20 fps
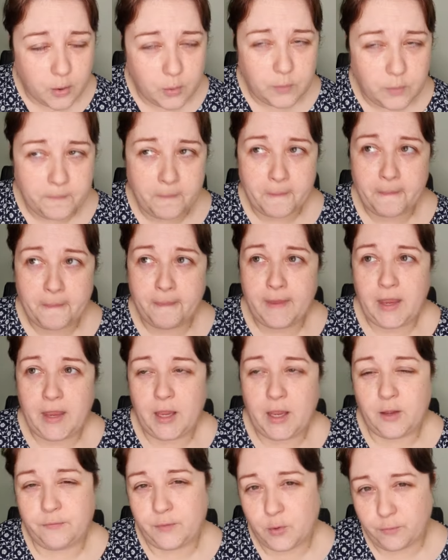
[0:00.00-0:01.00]
if you
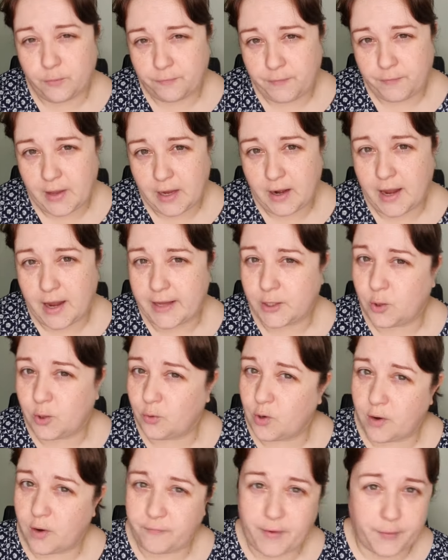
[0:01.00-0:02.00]
feel like you're not very
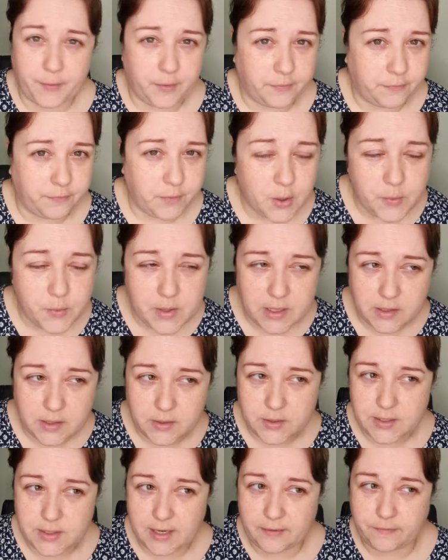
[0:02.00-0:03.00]
fluent, if you
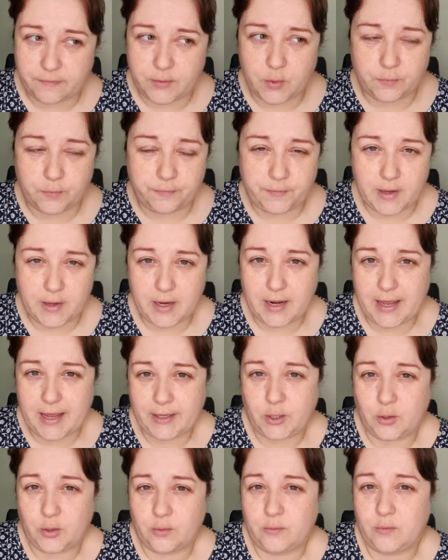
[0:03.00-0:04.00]
feel like
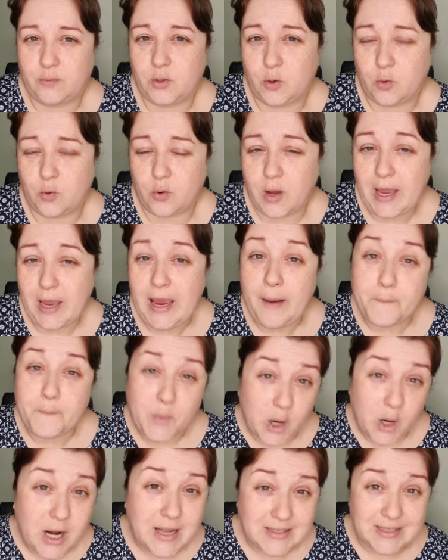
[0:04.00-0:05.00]
your
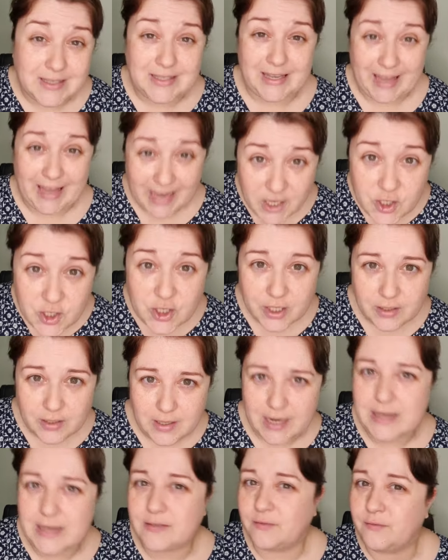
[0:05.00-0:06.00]
pronunciation isn't
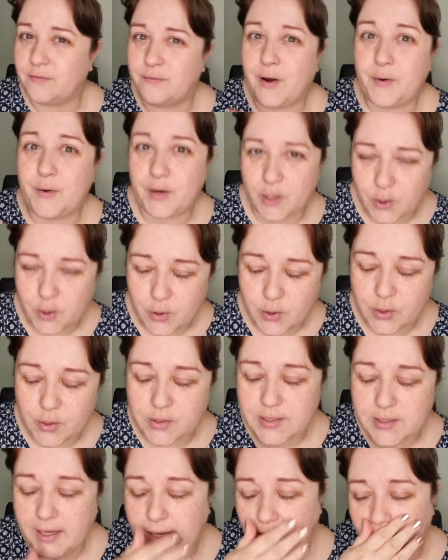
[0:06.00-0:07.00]
very good,
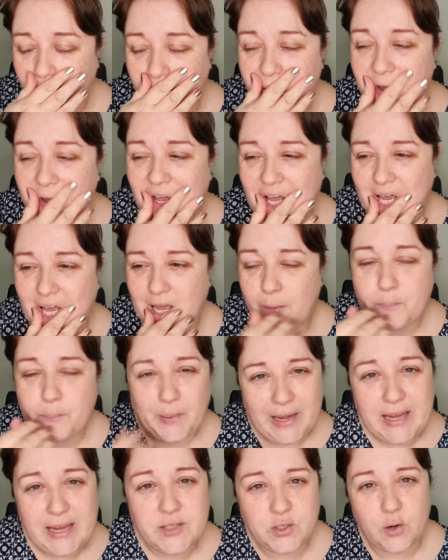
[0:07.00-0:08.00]
please don't
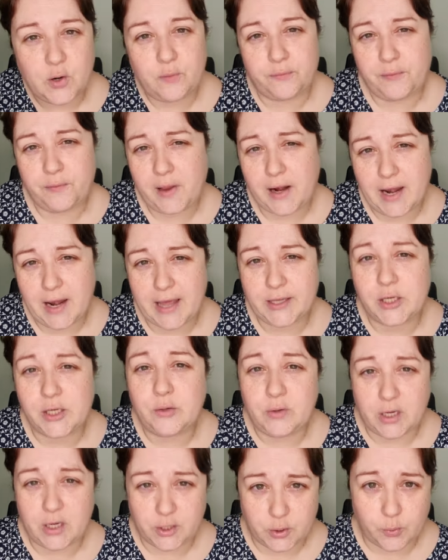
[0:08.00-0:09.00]
feel like you need to
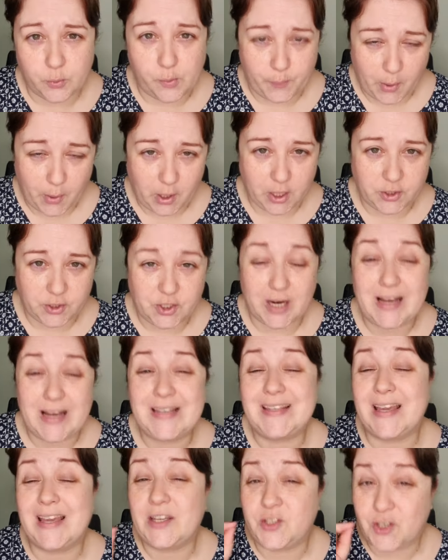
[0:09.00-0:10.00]
apologize. And she's
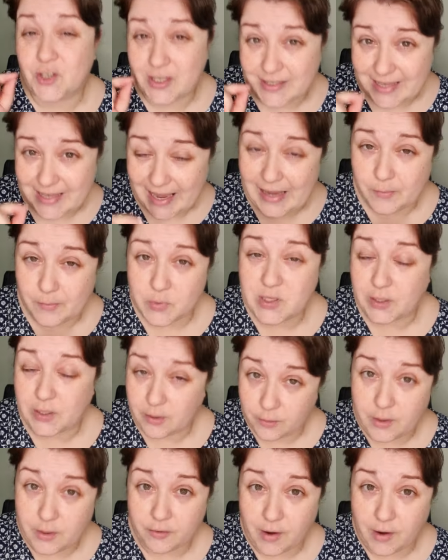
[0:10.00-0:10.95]
absolutely right.